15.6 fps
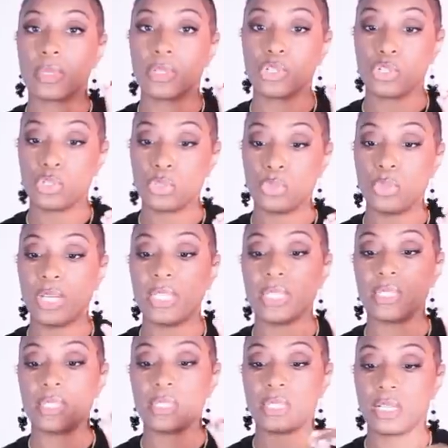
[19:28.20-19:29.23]
shoe, and
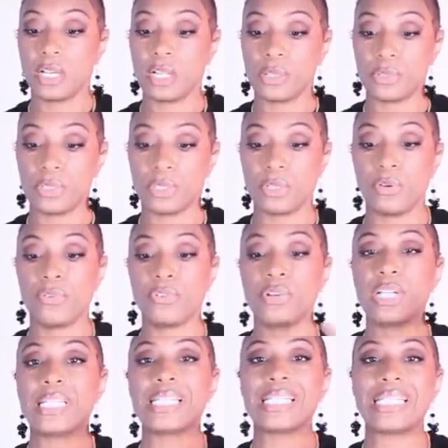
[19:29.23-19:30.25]
this is a color
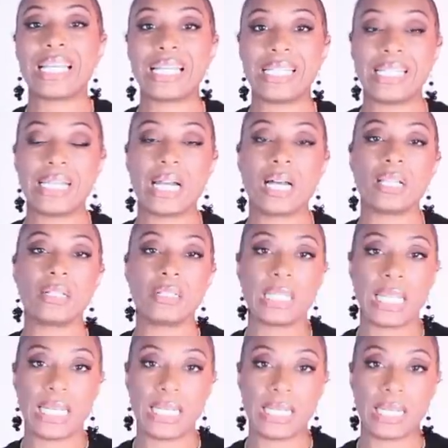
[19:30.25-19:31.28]
silver. Is $90,
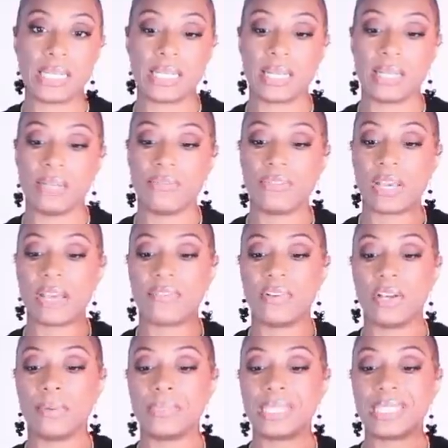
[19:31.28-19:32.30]
$89.95.
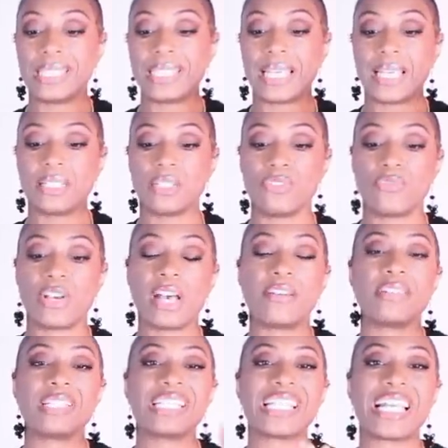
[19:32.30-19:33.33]
comes in sizes
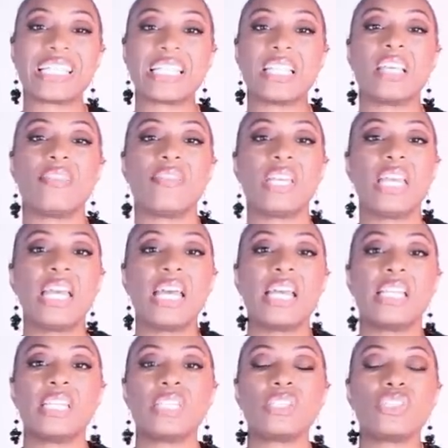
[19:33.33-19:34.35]
5 to size 11.
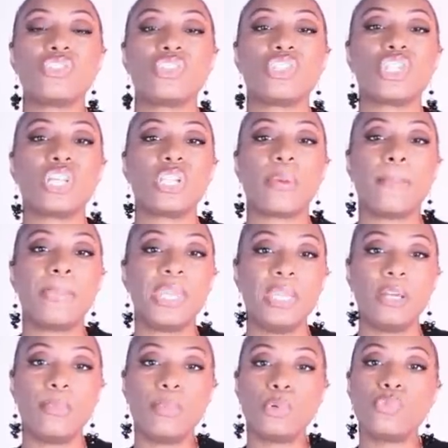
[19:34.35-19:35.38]
This is just going to
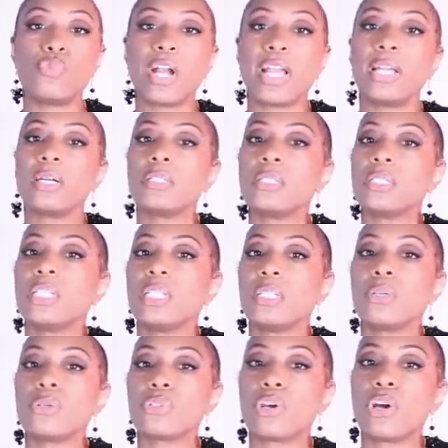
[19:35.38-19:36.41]
peekaboo right
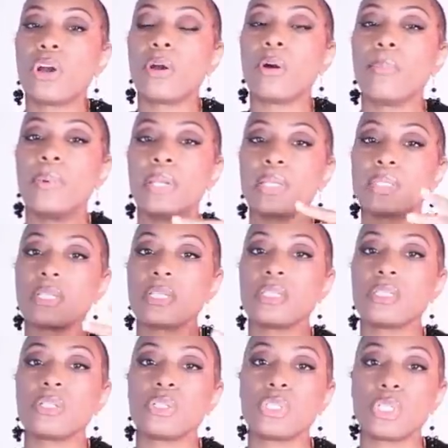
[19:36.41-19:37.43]
underneath those cargo pants
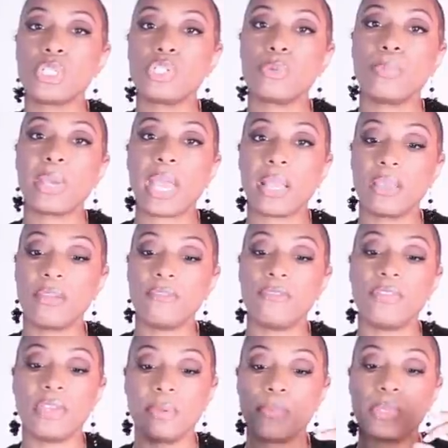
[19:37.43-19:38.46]
because they're such a baggy
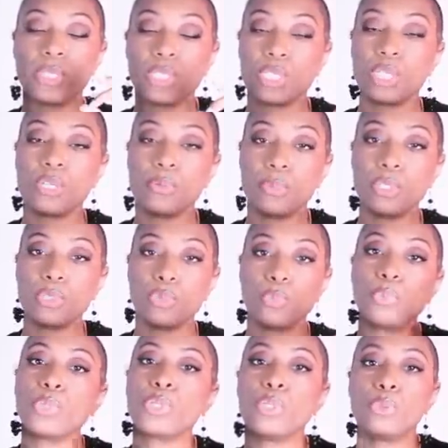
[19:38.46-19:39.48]
fit, but it's going to be
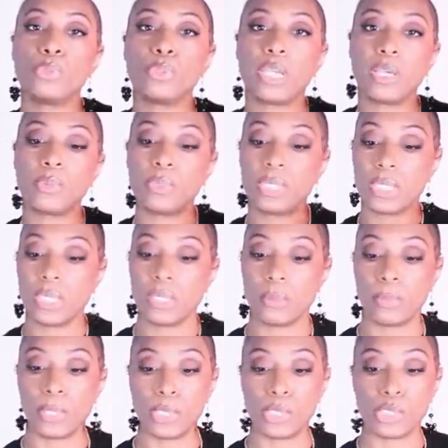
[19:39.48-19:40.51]
super cute like we see in
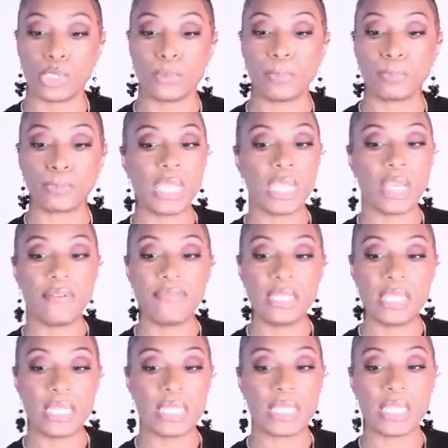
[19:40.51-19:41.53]
the picture. Love
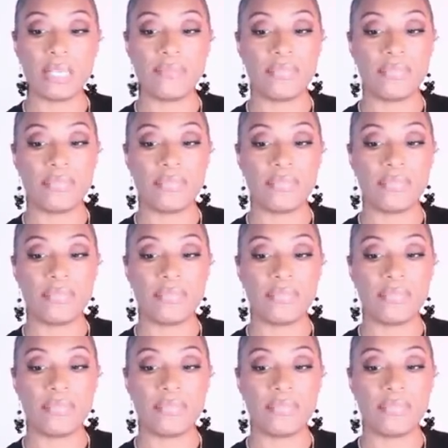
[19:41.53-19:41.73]
these.